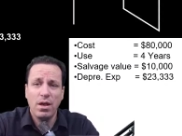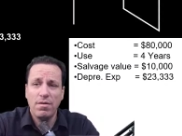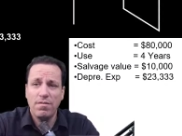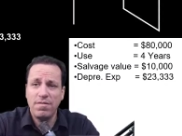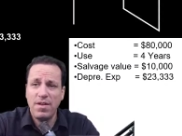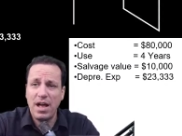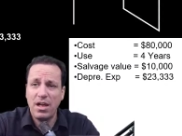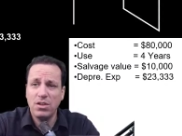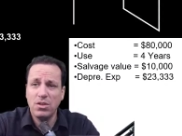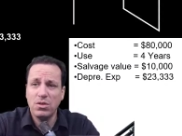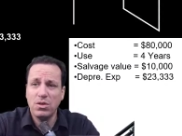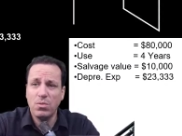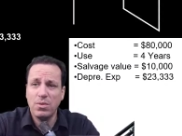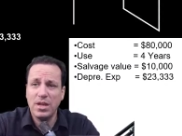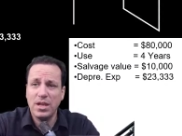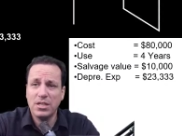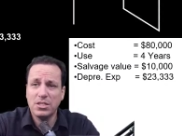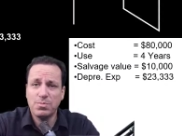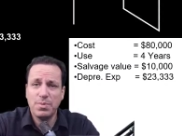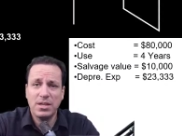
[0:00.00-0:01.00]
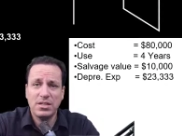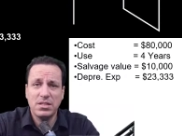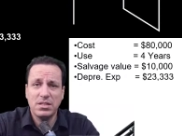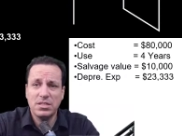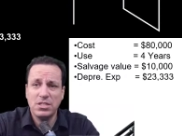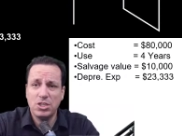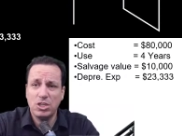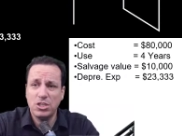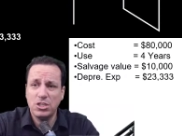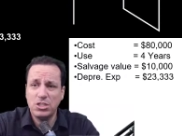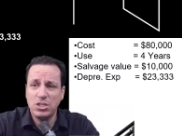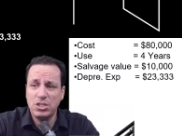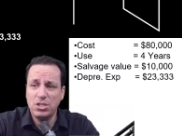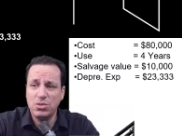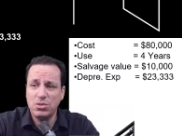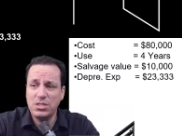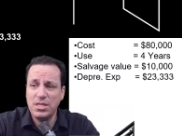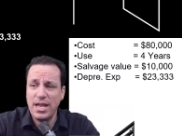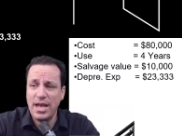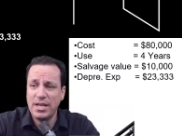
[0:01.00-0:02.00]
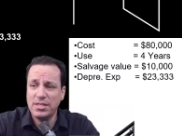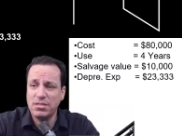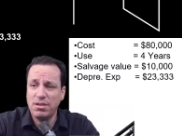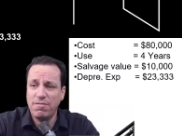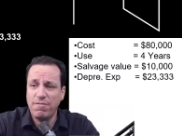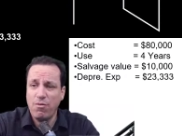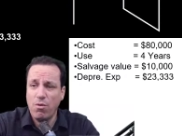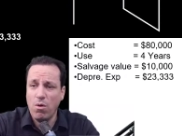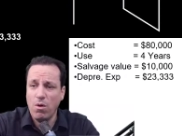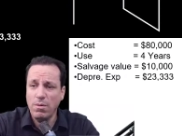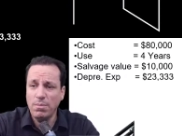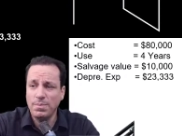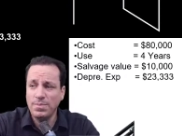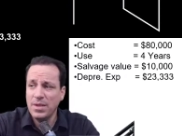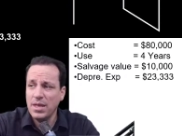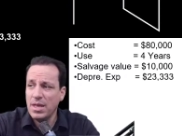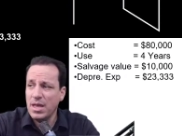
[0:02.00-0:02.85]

value that we expected to, to use the asset for.